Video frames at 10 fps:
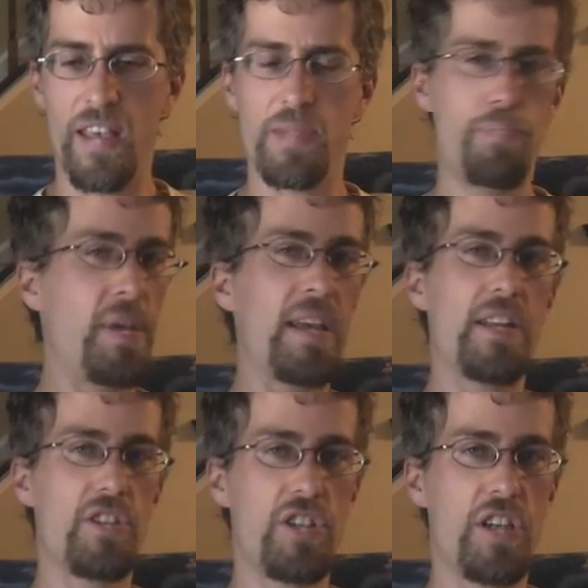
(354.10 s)
is
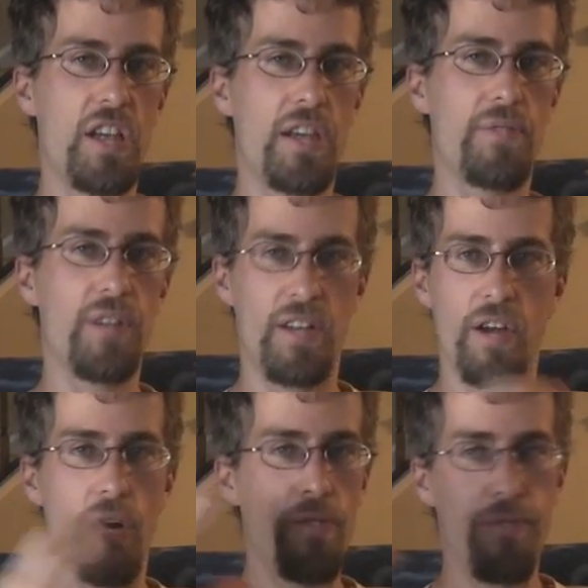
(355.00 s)
being achieved and
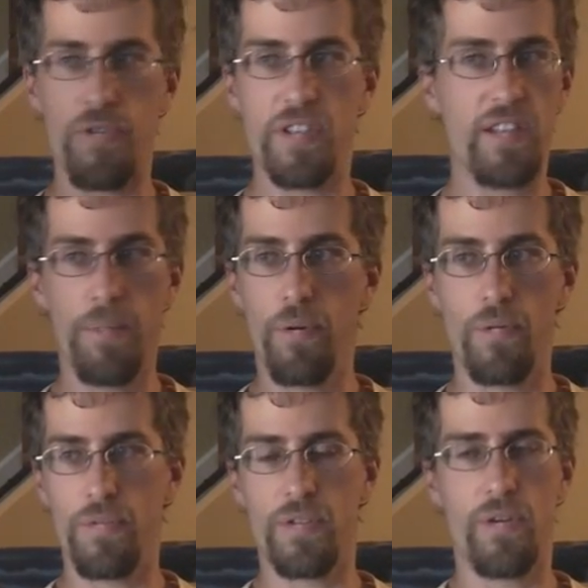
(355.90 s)
no
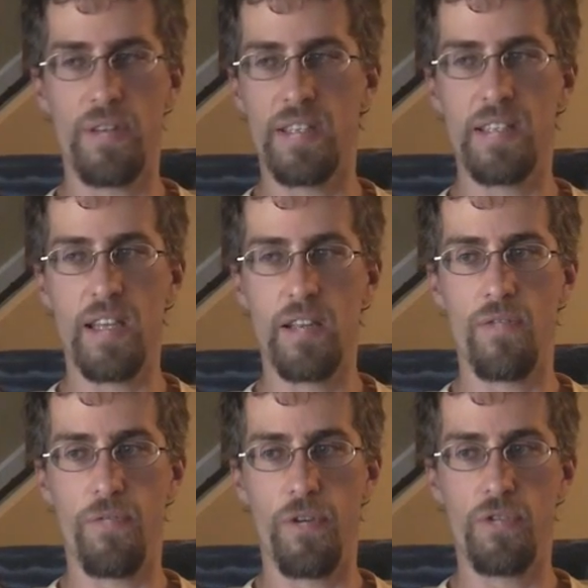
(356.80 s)
foreseeable result is seen in
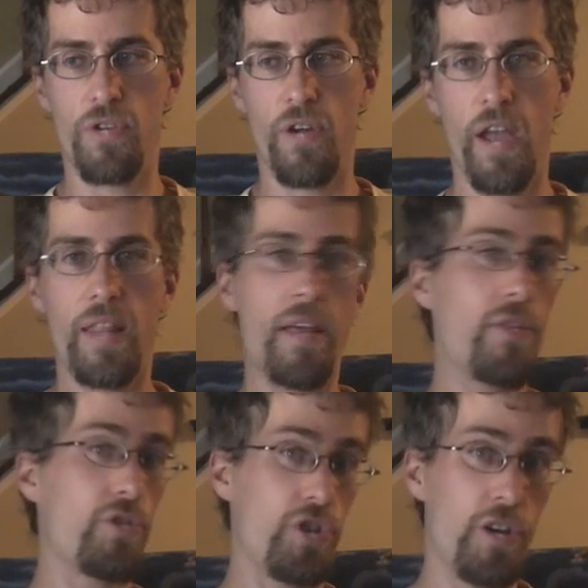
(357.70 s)
the future,
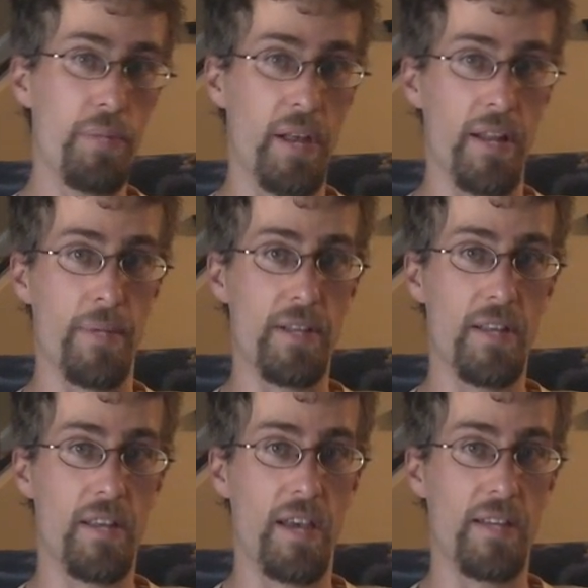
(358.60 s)
then there should be a limit
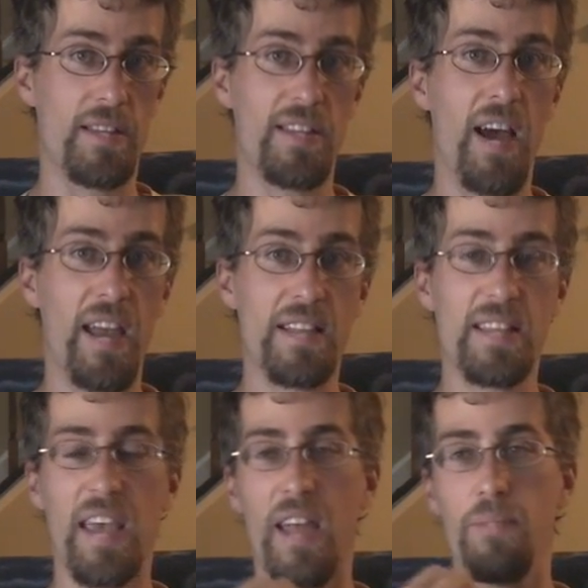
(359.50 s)
to things.
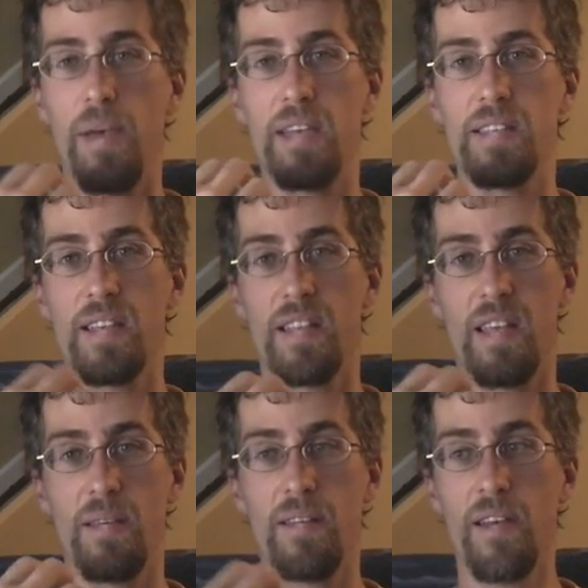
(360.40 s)
Science can
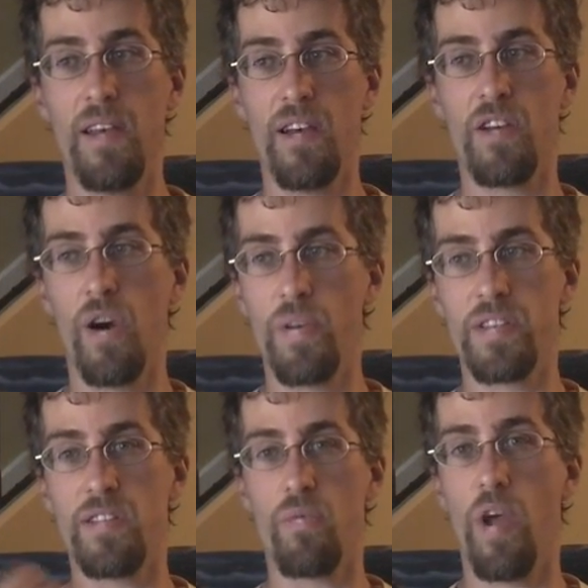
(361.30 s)
basically go
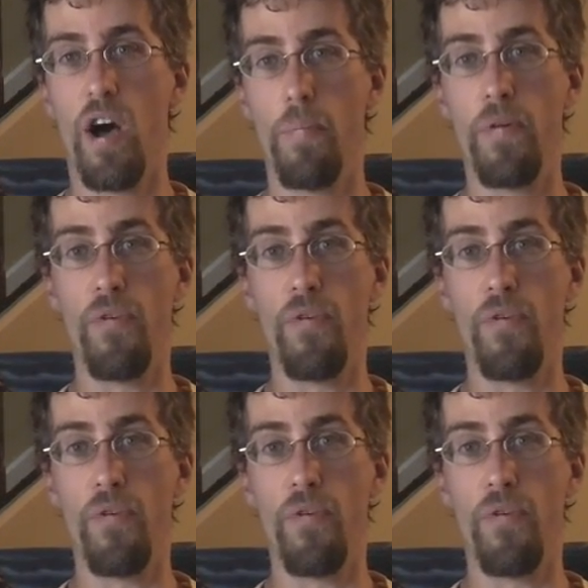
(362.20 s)
into the realm